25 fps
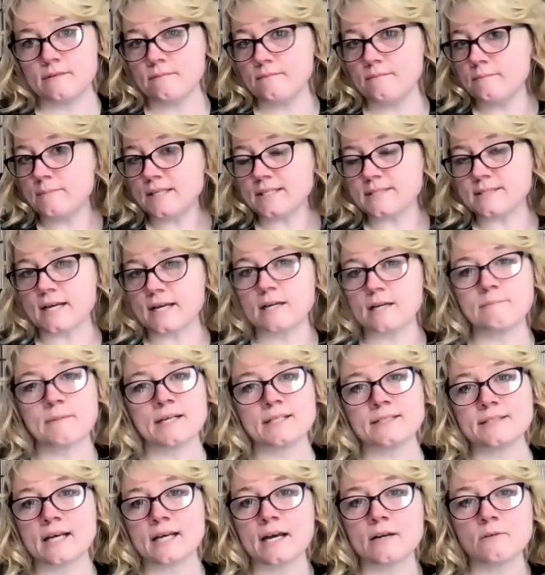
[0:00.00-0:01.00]
be side by
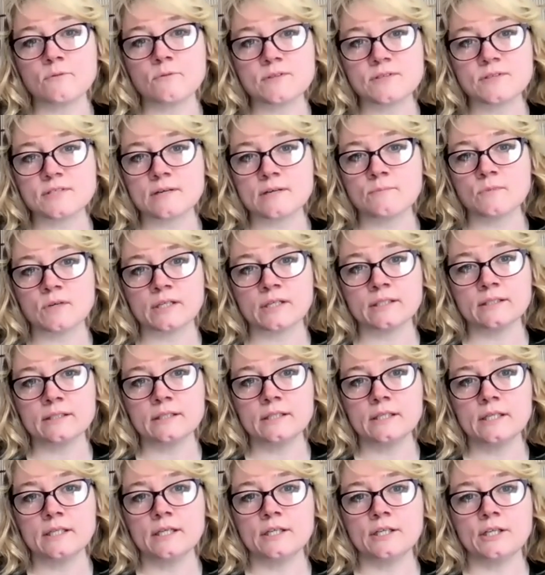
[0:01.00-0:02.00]
side with someone
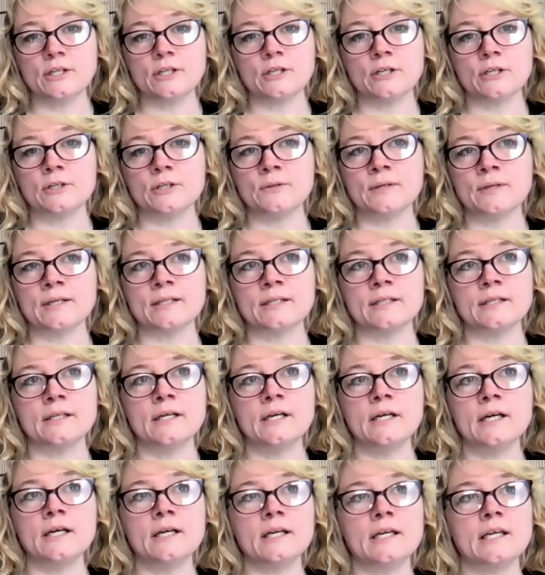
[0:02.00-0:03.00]
you know and
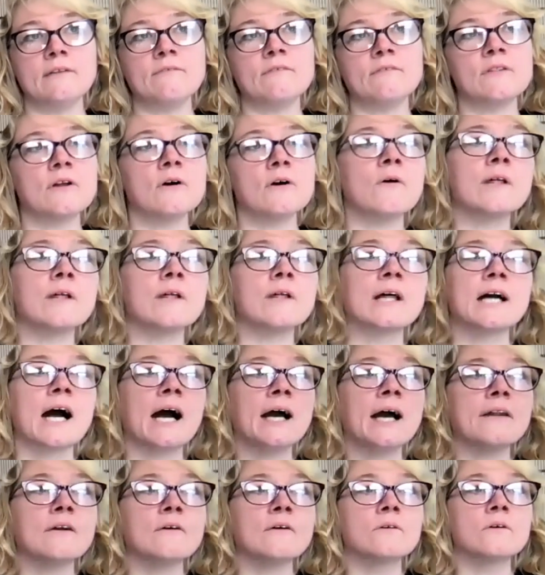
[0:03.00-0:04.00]
even though like i
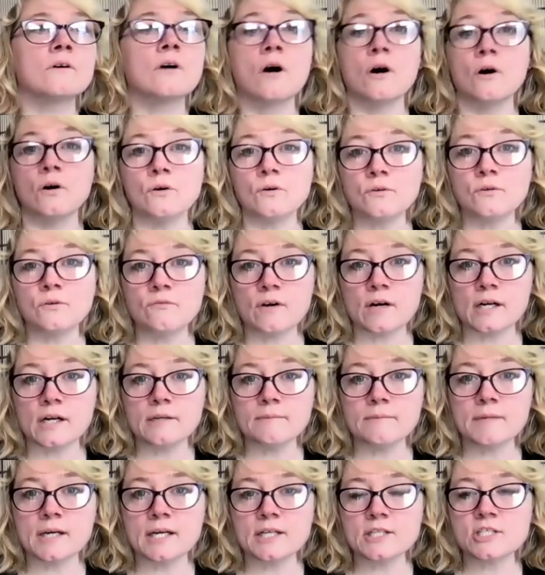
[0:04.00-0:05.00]
don't code very
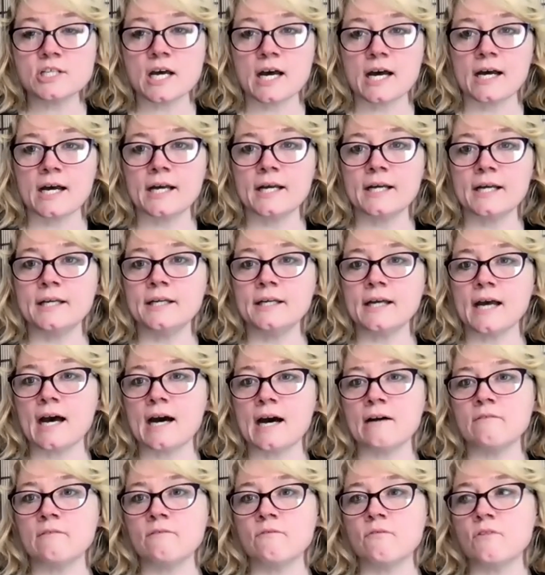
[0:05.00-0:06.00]
much i
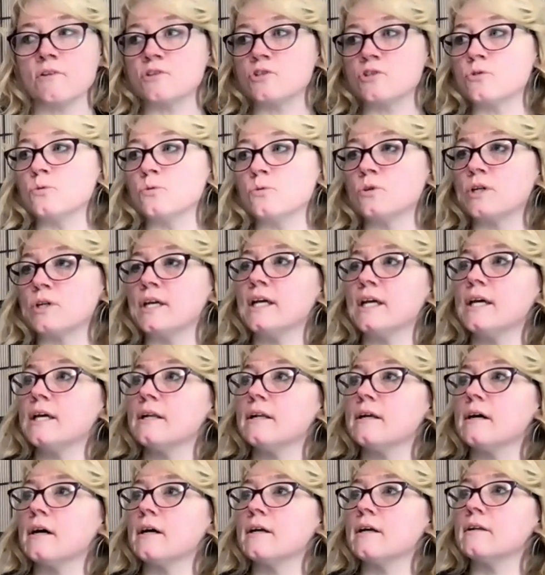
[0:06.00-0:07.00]
have the toolkit
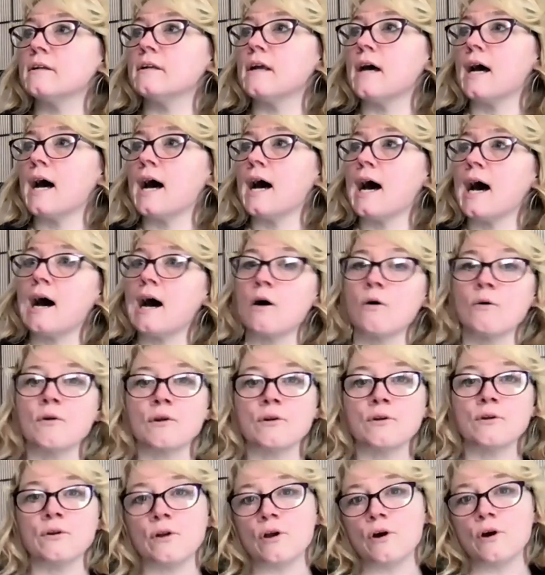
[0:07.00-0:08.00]
on how to
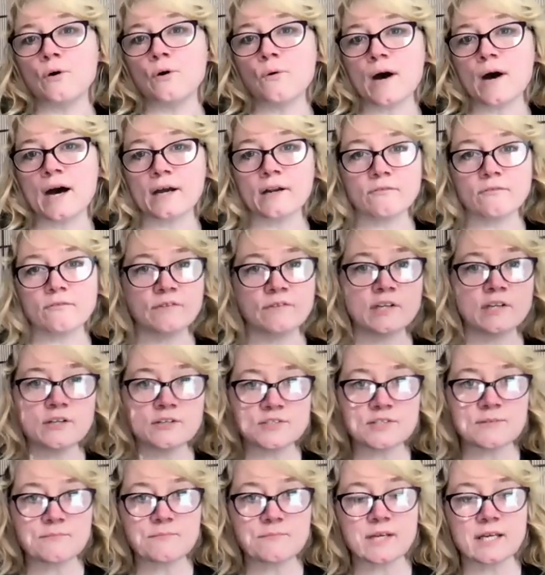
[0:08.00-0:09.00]
know how to figure
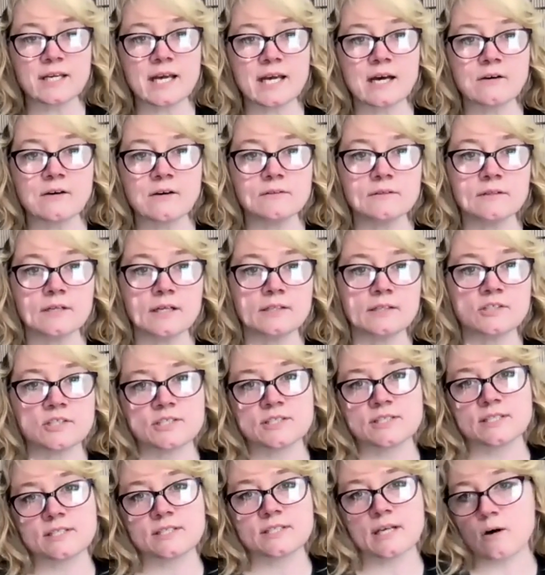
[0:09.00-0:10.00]
something out and
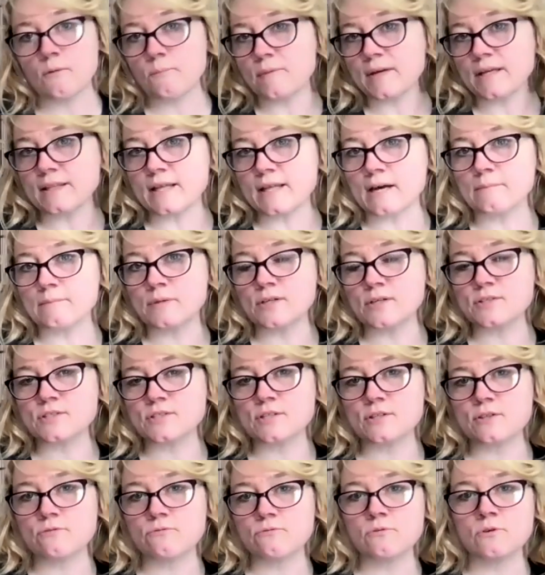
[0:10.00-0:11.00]
just helping that
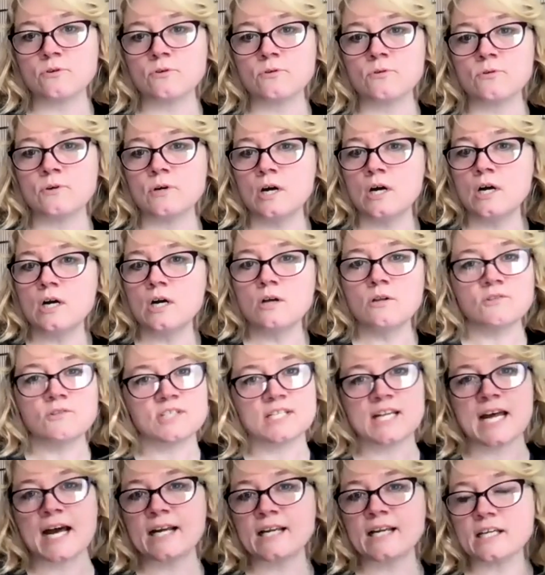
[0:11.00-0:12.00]
person through
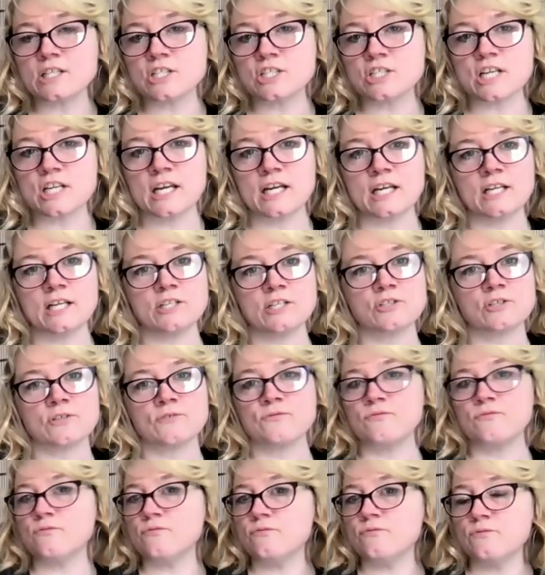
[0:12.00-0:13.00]
stack exchange or
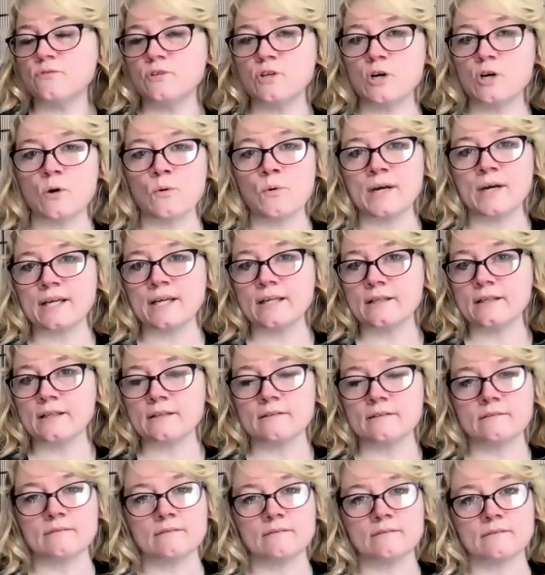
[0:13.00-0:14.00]
going
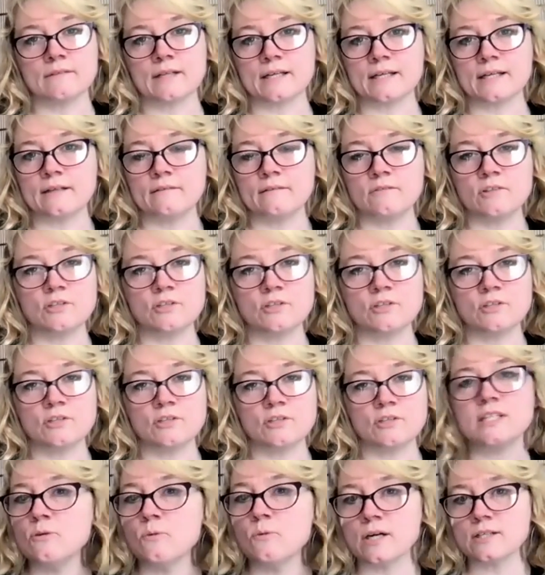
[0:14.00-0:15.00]
and like using
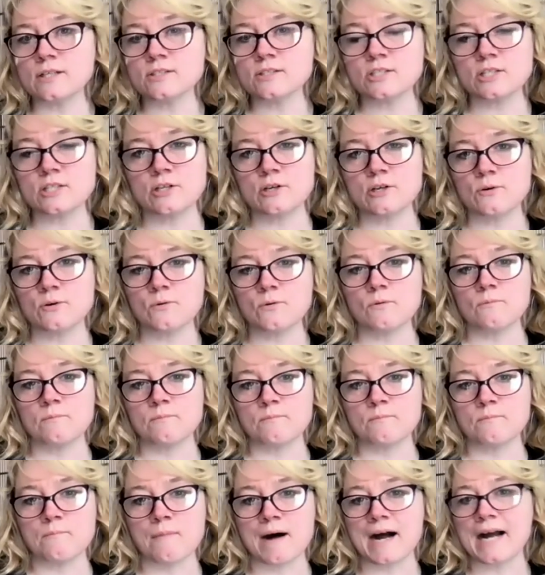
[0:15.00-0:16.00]
keywords you know
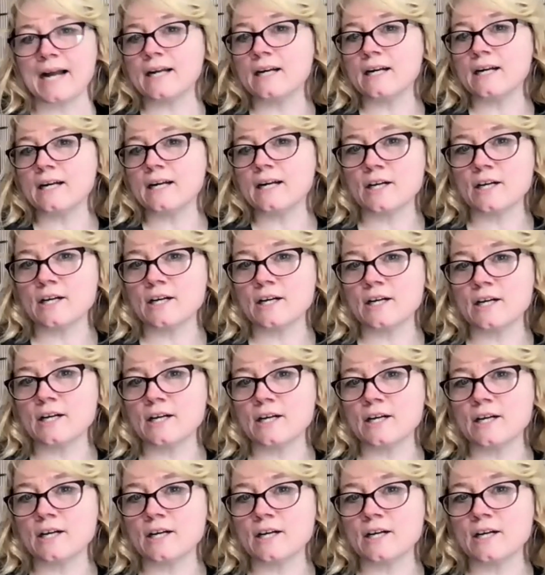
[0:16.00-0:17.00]
my
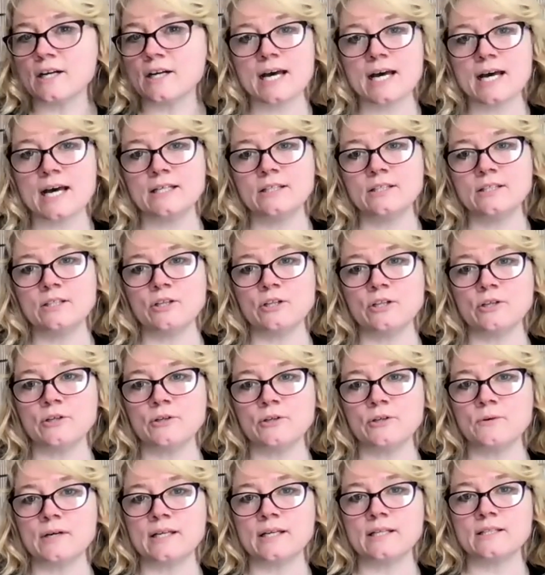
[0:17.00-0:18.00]
contribution to that you
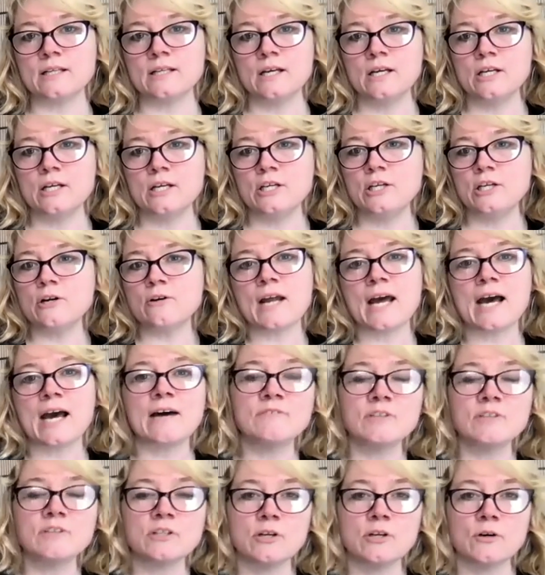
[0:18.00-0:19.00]
know it you don't
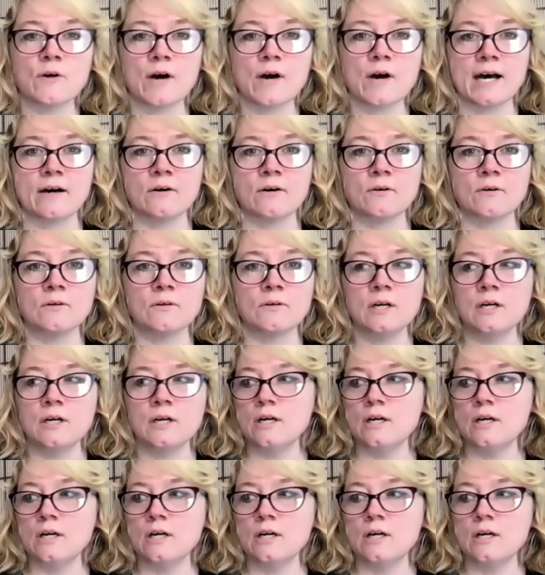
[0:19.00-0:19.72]
have to know how